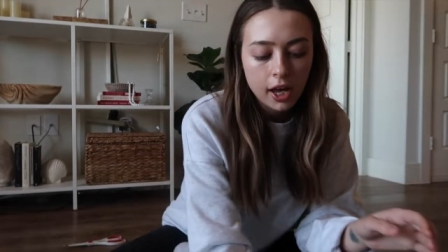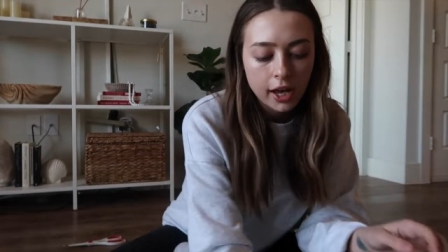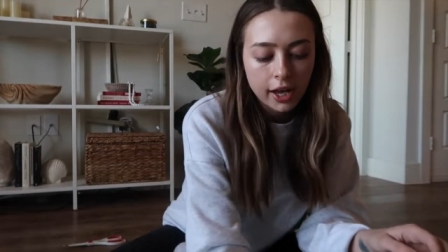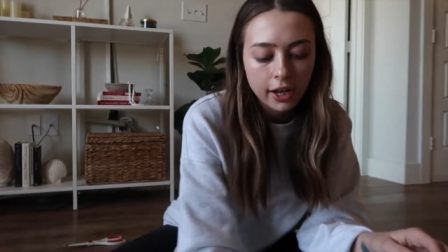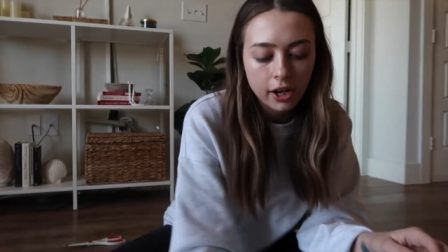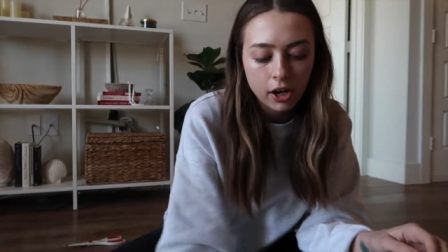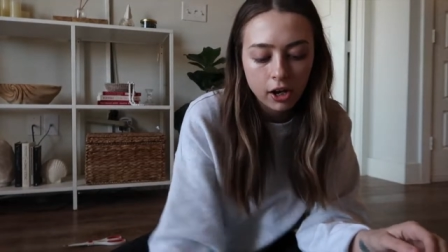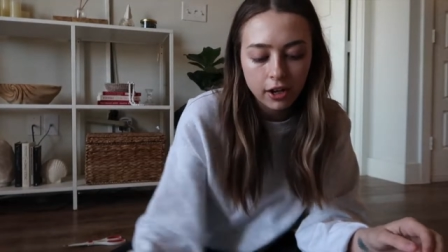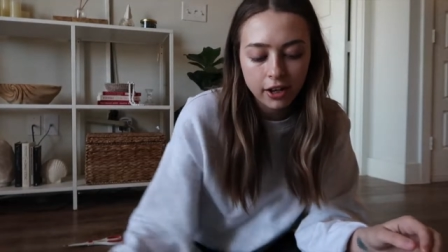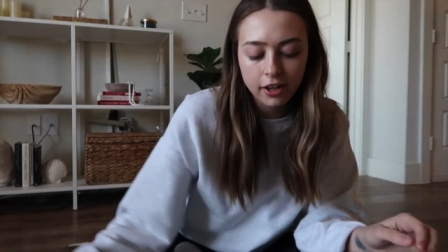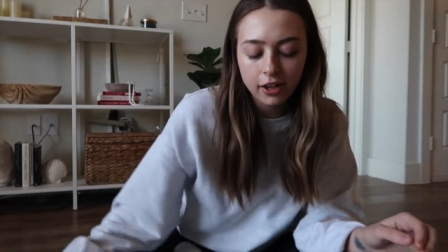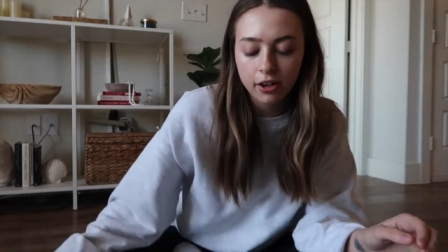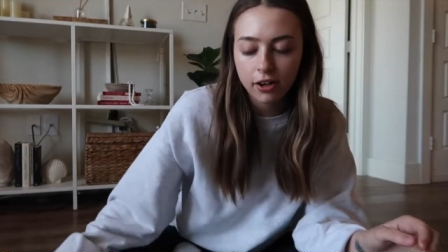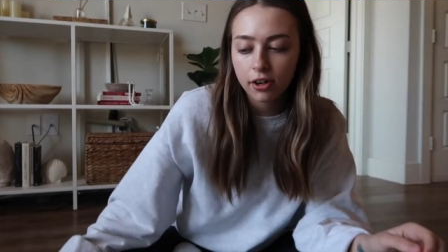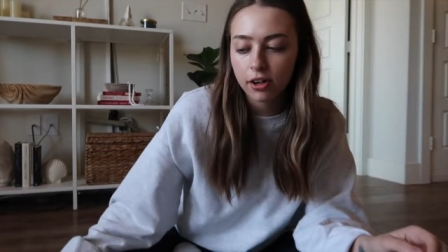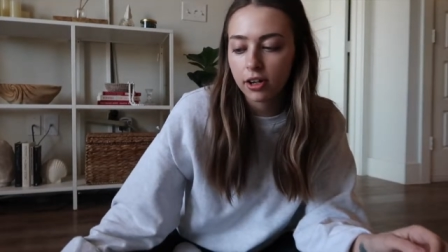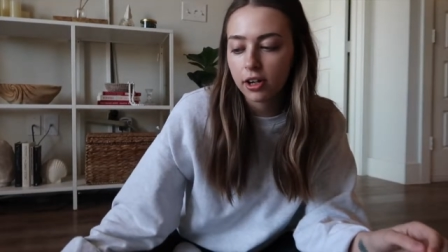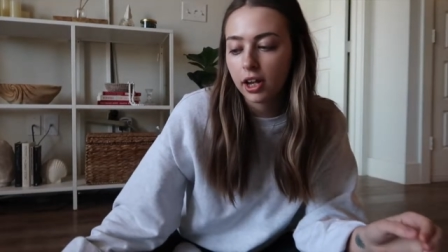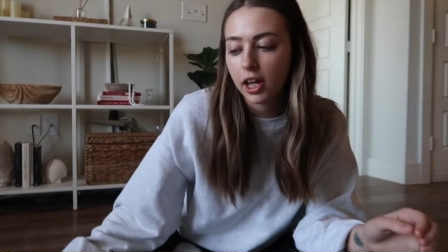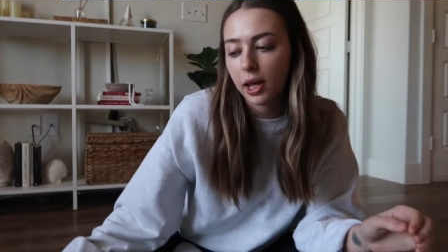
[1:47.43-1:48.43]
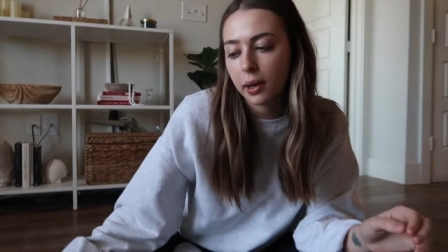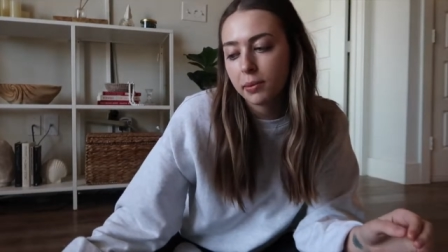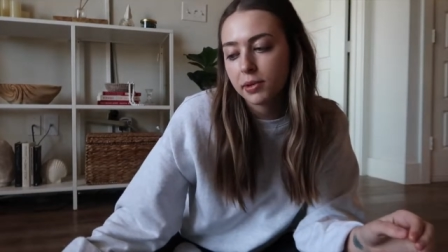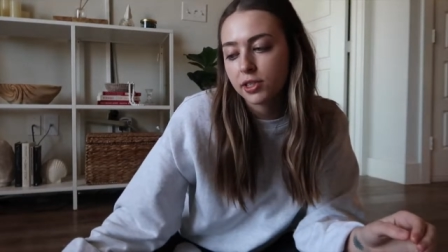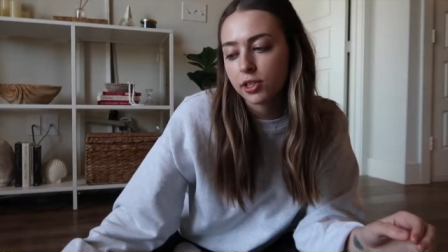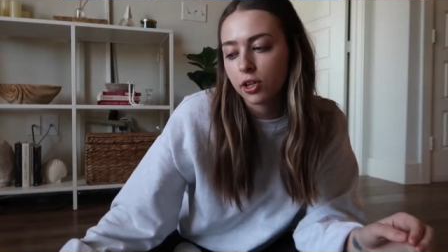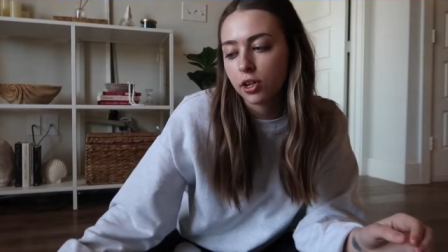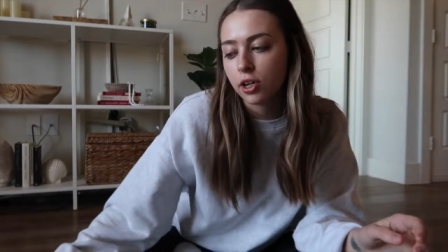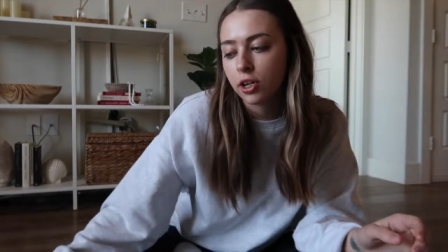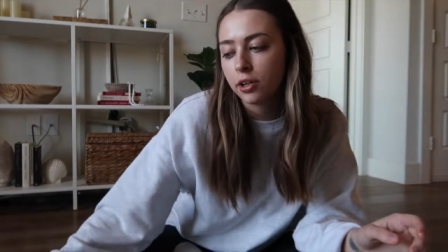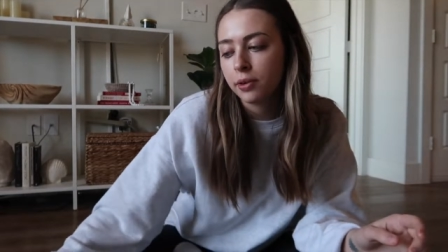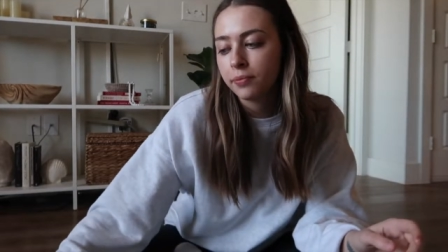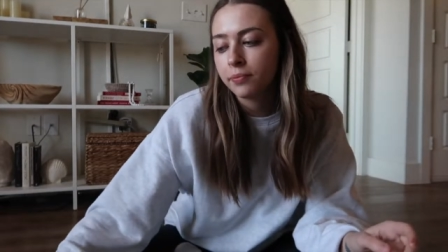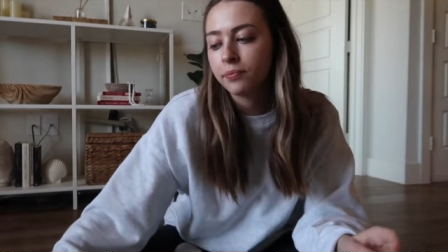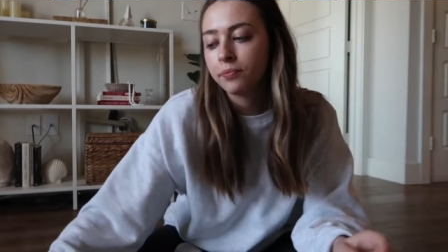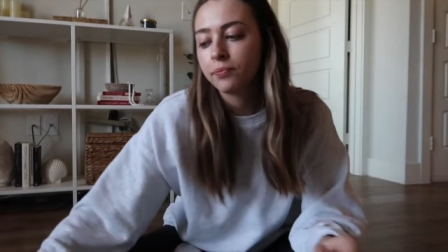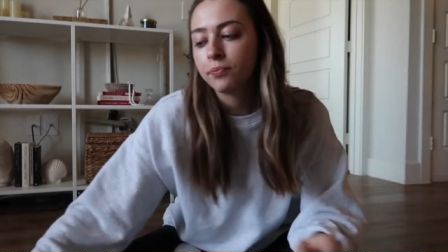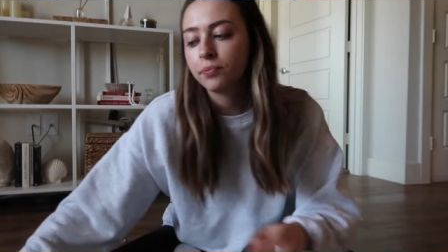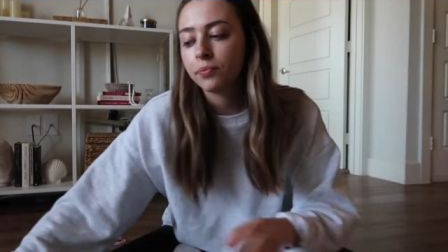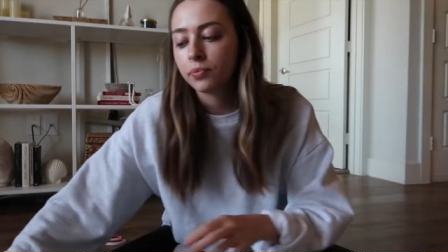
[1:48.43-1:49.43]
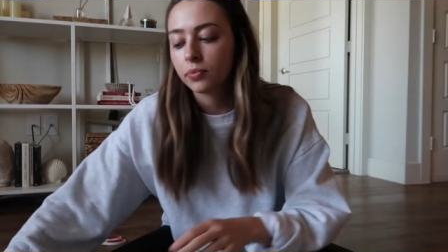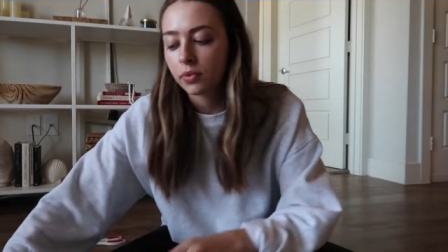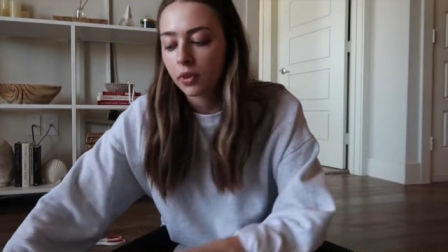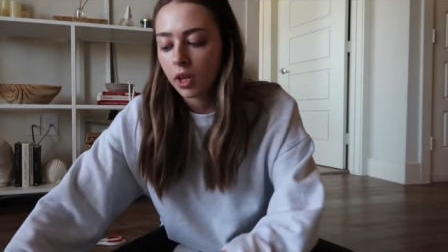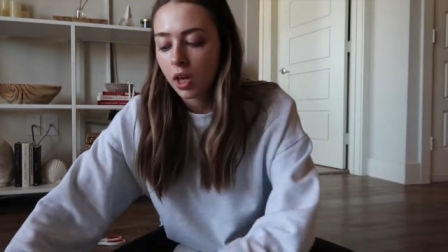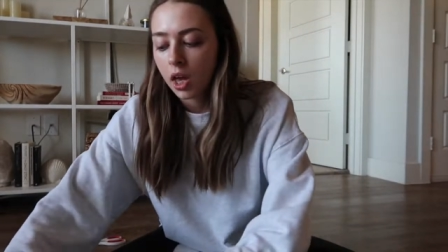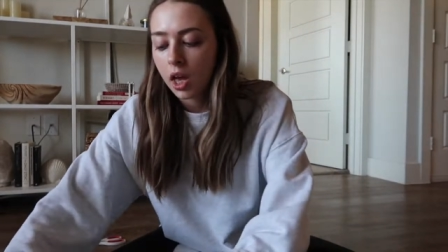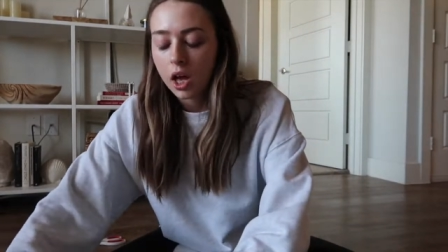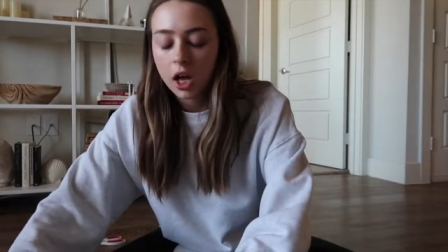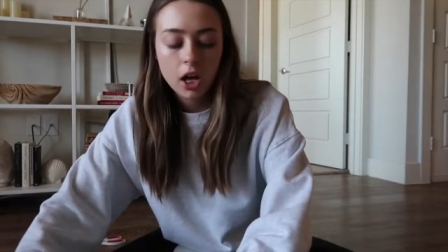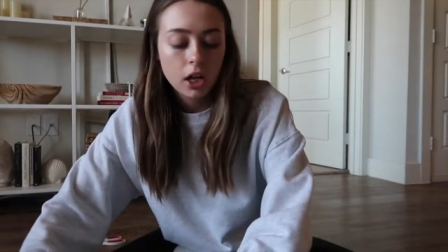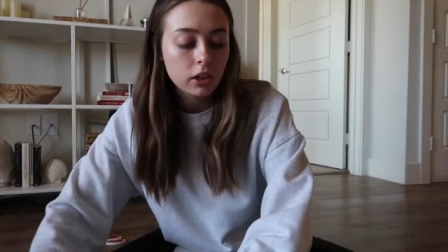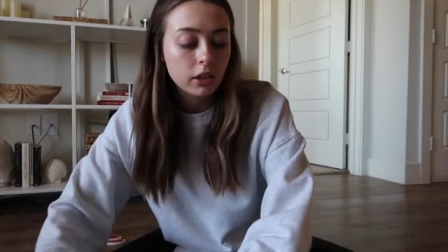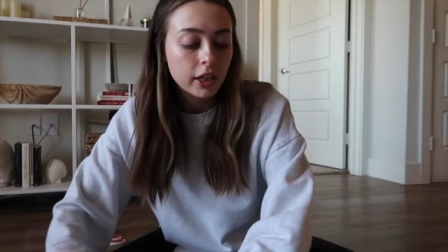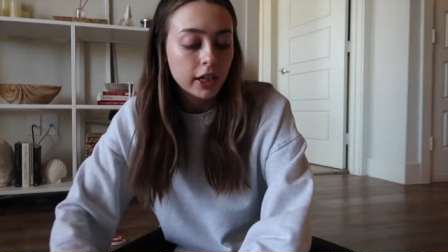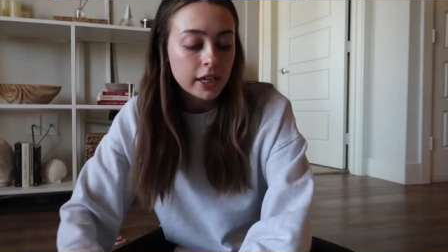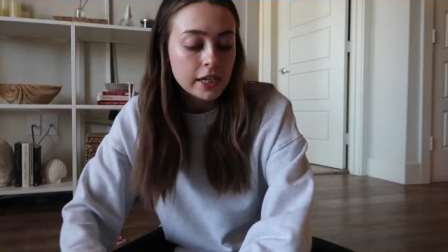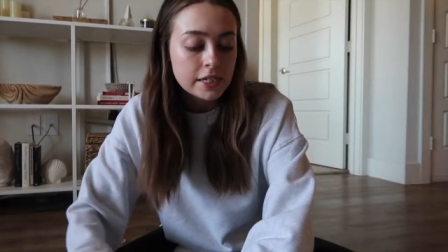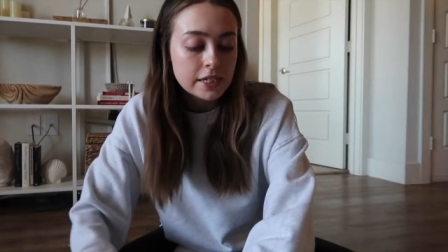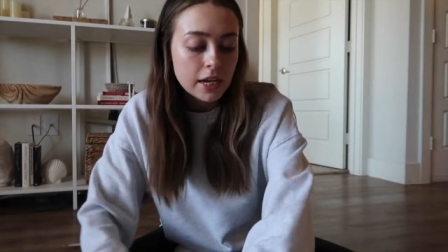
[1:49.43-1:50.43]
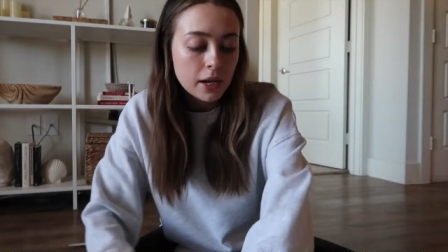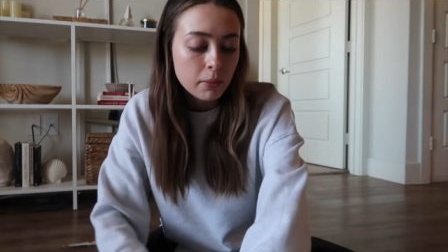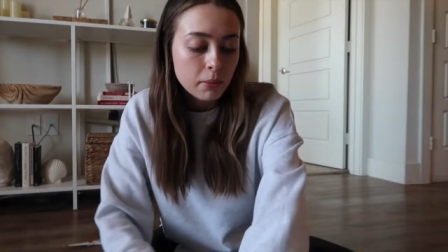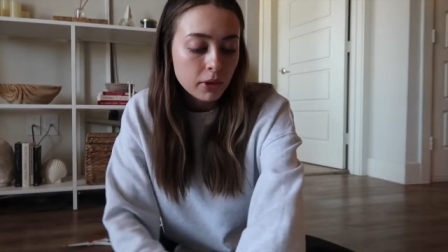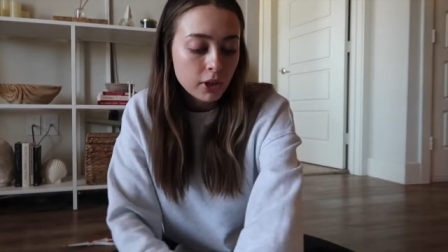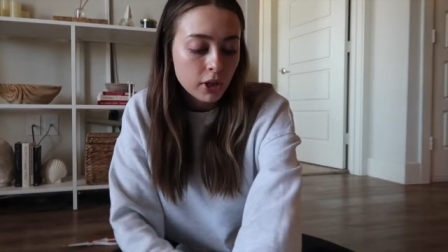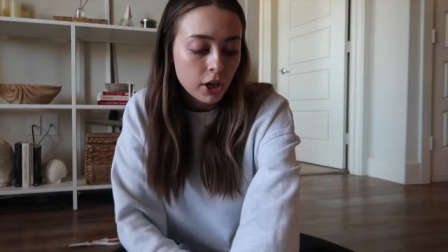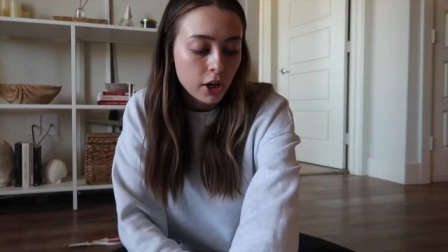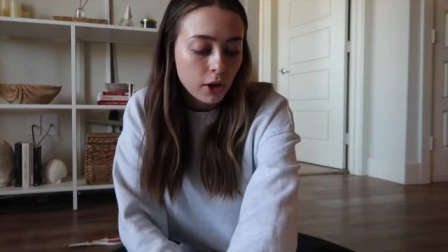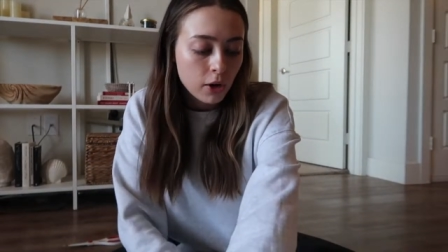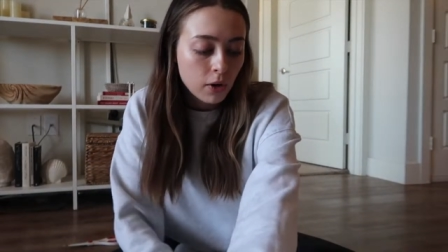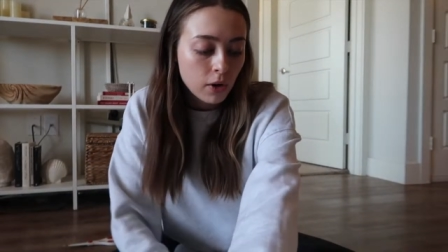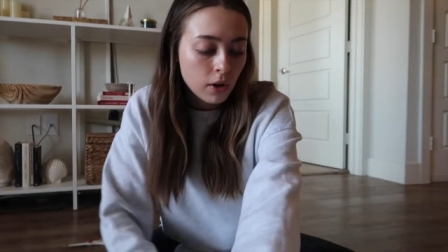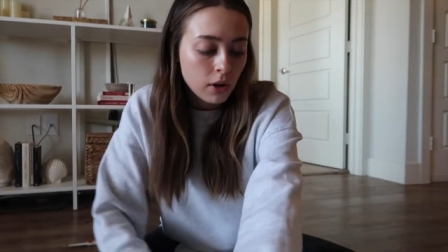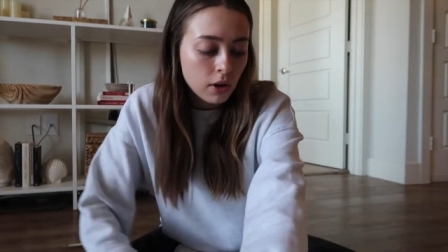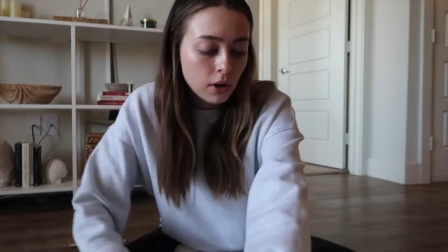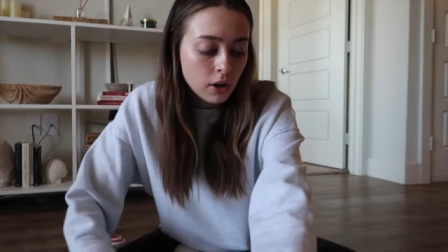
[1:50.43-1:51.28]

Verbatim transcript: I got it on Amazon. I'll link it down below.